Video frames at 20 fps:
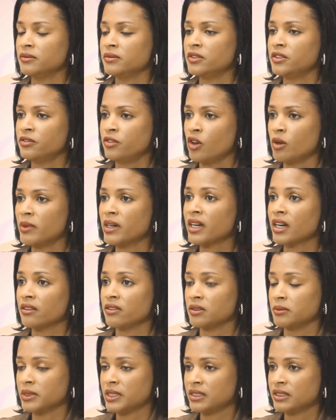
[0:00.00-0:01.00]
former
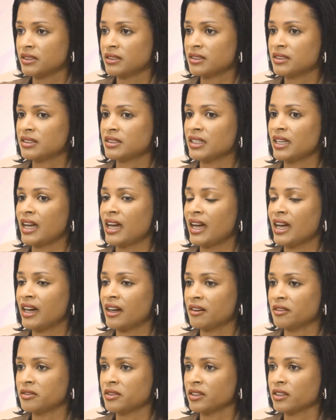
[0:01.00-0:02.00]
governments
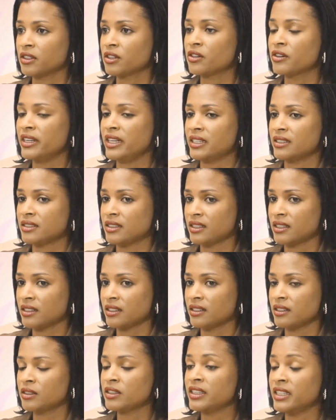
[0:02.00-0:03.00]

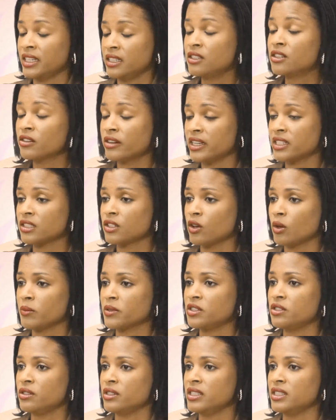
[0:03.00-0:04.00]
did create an
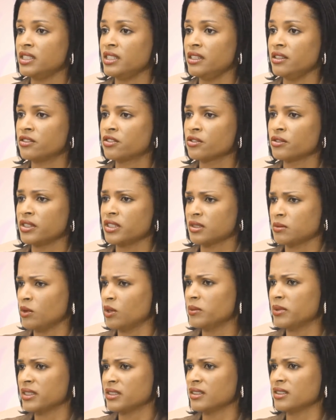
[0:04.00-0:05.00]
opportunity through the
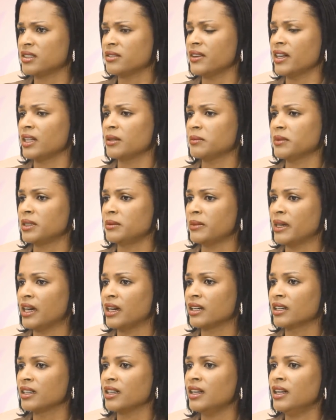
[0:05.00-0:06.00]
Small Business Development
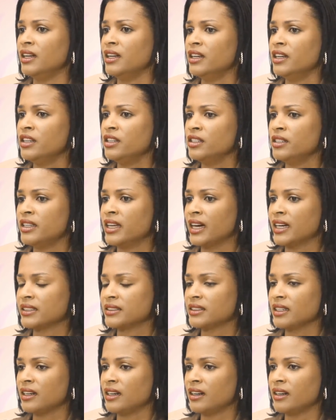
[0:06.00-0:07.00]
Bank that